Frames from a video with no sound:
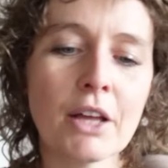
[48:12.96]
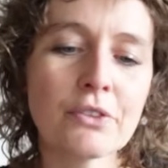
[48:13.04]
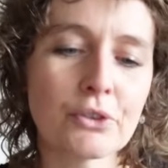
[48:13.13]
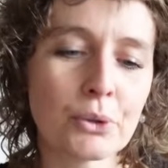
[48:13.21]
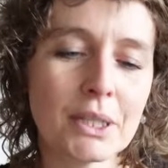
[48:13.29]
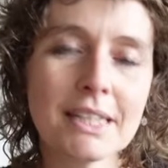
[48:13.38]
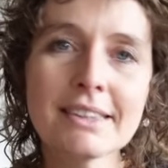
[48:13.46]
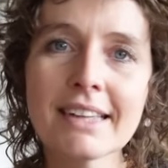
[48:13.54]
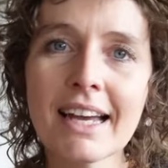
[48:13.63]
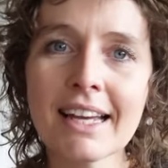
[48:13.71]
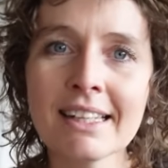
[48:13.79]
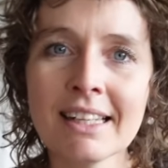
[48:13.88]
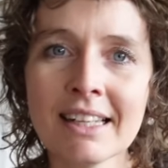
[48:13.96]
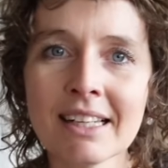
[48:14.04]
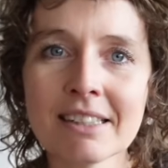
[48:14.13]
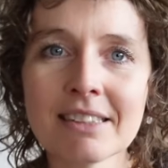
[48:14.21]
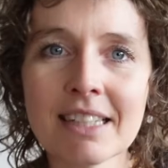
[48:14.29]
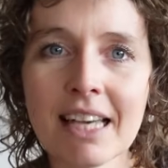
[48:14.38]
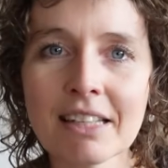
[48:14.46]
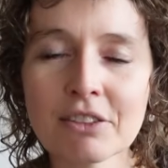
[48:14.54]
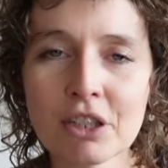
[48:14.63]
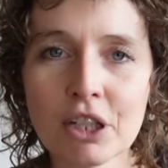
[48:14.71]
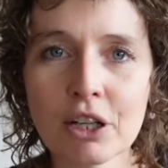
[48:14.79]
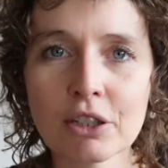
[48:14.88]
Antonita. She has
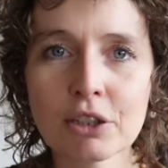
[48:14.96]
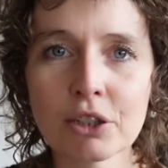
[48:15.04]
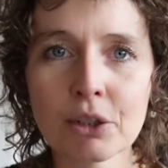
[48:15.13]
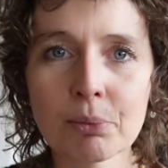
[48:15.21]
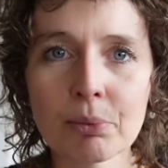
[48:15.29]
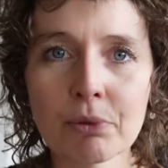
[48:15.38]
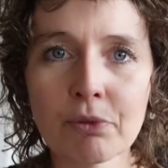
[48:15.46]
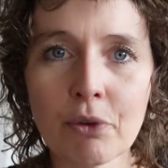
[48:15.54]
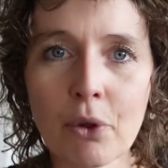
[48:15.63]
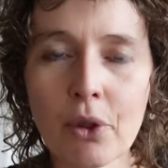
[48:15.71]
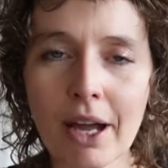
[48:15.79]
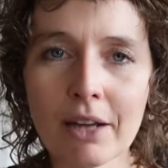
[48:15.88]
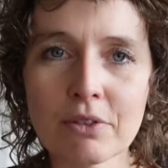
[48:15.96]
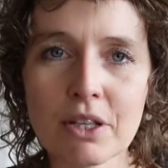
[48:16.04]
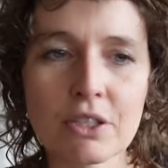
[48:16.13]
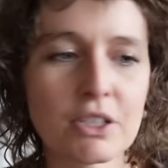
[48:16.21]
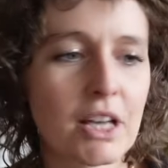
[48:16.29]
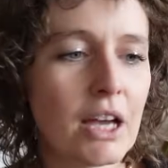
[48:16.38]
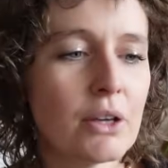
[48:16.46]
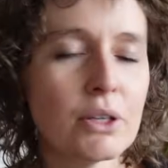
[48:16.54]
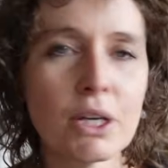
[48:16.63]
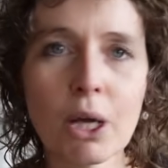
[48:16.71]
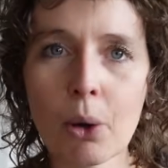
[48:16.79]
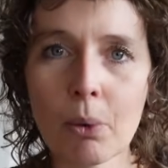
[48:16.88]
the yarn shop Wol Uit Het
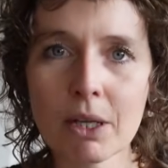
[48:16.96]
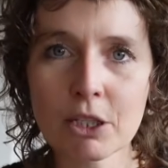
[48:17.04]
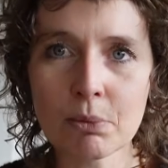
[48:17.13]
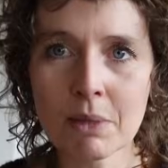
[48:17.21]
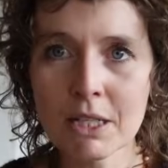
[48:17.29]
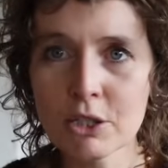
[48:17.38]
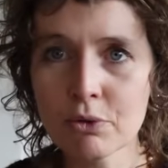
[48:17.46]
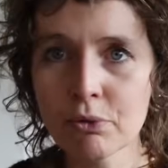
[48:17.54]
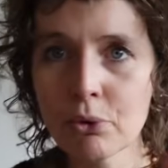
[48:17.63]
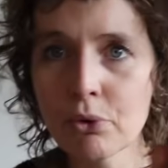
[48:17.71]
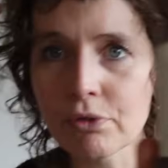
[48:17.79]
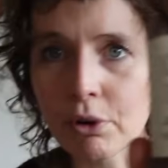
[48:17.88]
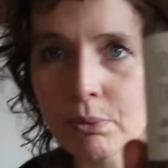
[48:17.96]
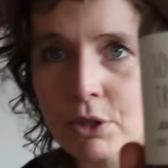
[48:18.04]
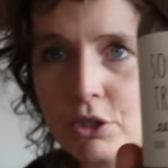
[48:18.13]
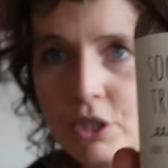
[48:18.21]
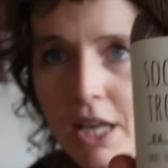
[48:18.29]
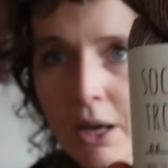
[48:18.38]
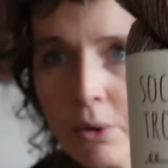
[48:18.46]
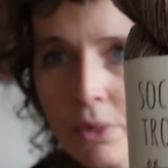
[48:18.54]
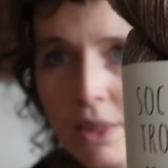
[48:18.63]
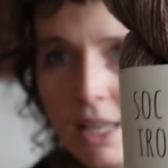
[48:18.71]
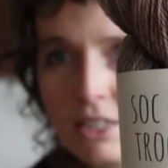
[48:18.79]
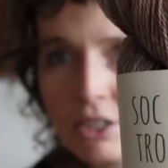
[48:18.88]
Zuiden, which means wool from the south,
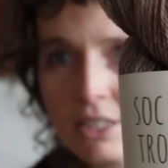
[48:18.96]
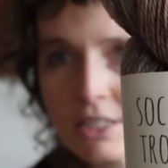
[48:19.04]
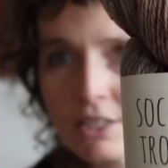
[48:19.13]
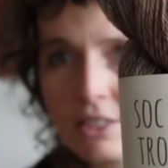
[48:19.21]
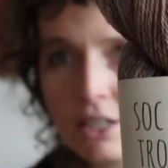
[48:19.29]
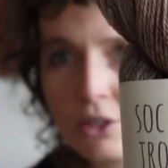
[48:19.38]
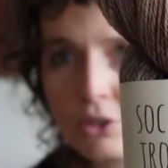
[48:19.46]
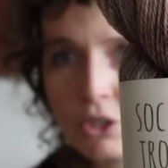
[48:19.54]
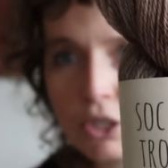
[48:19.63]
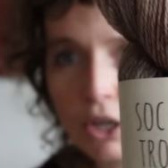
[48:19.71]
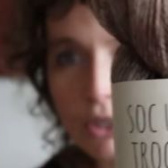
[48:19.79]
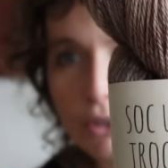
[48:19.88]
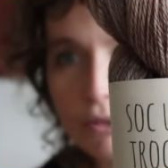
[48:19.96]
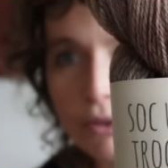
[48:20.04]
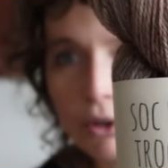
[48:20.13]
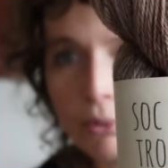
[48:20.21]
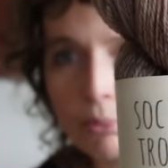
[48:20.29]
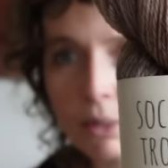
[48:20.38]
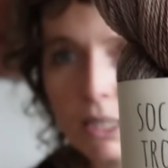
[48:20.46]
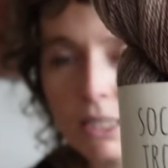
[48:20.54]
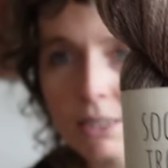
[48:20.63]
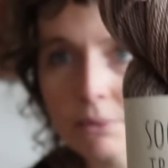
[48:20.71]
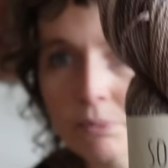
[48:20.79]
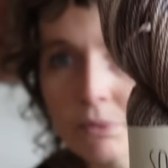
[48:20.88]
and she sells yarn from
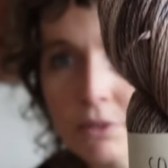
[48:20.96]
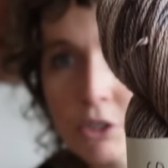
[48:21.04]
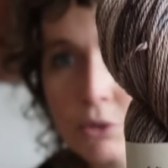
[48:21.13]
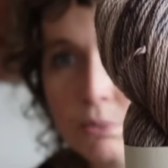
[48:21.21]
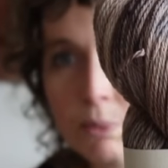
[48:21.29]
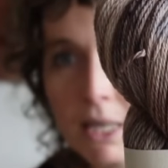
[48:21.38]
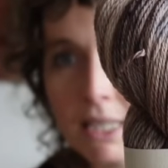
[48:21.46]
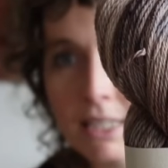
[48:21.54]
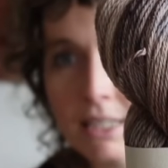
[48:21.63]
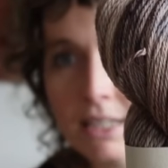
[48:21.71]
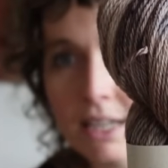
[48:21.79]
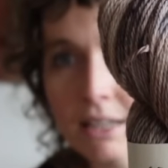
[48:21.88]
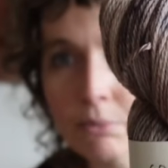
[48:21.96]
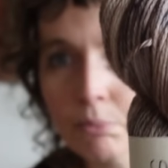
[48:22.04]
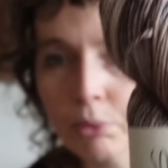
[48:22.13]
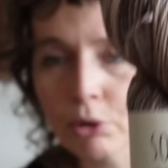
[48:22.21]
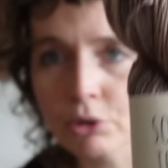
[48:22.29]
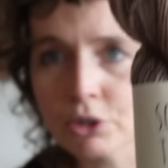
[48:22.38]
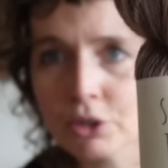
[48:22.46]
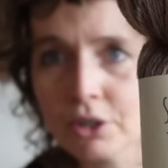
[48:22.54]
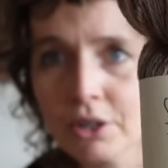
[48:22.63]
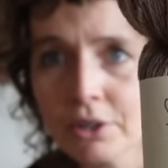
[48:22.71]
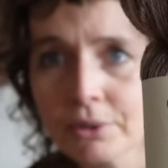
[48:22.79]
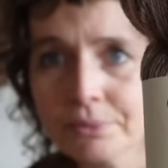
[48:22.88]
Spain and
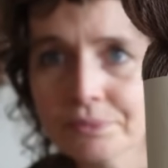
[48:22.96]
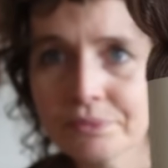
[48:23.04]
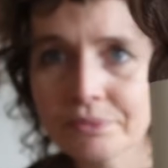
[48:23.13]
Portugal.